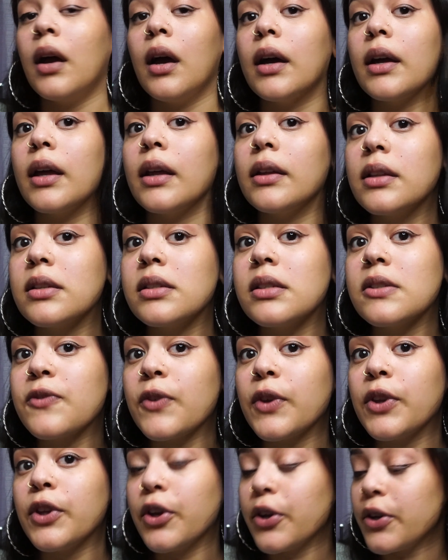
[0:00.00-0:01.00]
Again, this is for
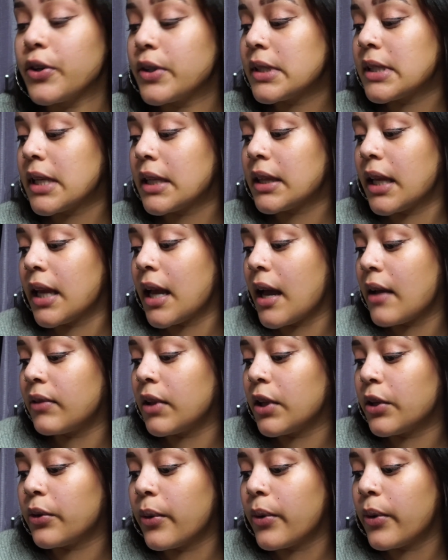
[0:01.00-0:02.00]
the girls that they have
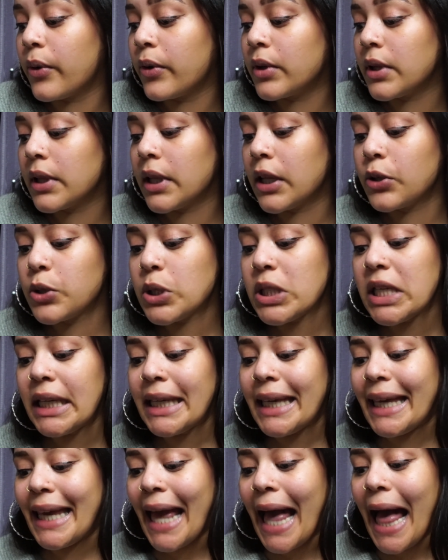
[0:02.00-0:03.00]
little
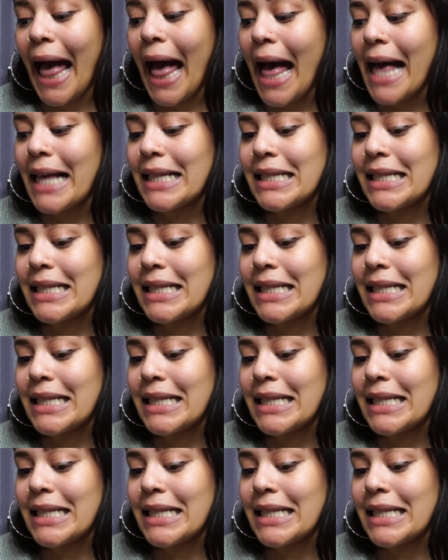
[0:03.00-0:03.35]
chinky ass.